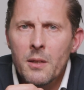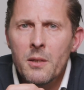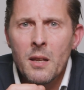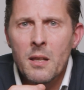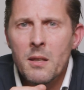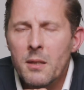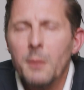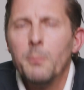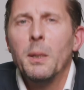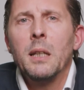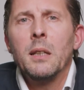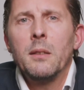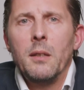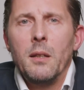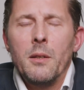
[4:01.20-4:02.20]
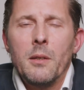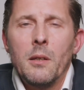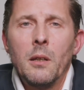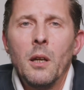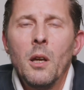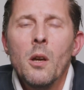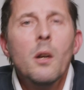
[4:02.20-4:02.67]
sensibilities.
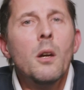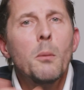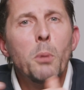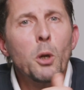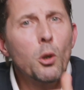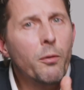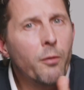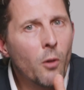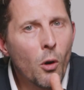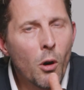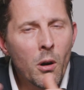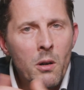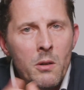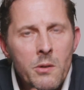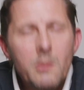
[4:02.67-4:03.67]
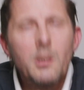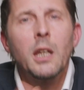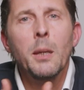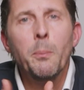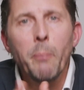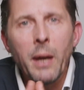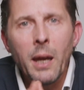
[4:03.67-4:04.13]
But of course,
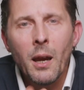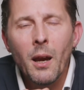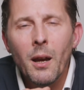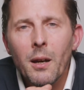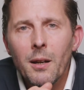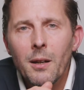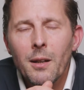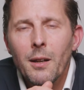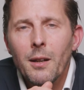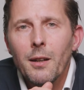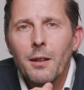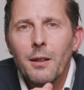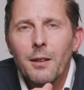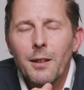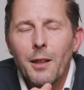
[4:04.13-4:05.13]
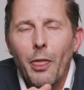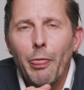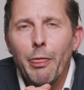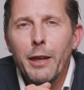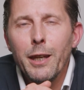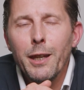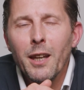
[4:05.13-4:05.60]
keeping
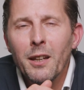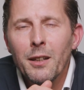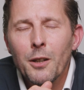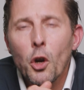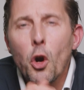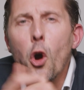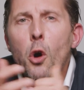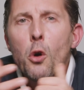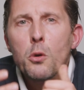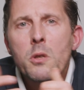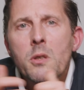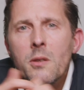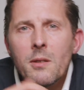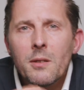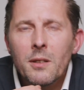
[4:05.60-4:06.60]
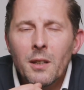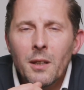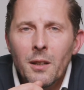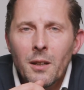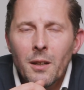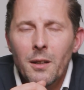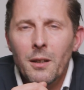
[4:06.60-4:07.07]
the codes
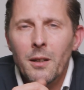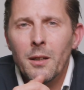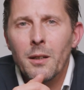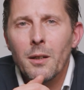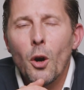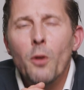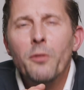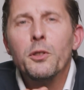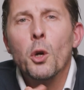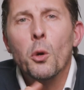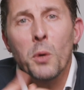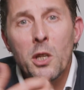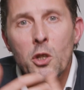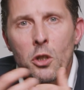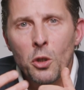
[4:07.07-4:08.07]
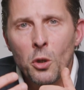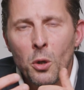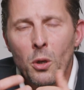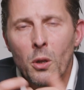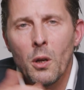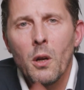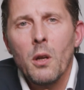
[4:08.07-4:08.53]
of the
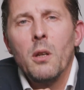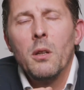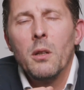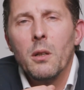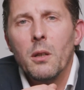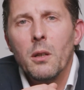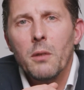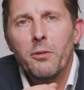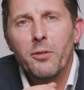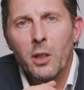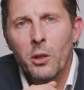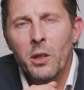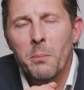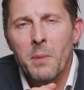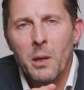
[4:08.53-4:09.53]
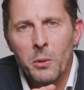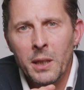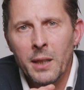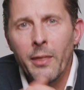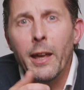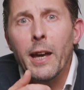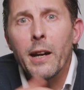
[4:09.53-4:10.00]
original Field and
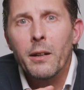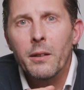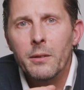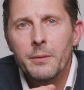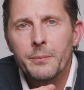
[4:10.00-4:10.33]
Marine there.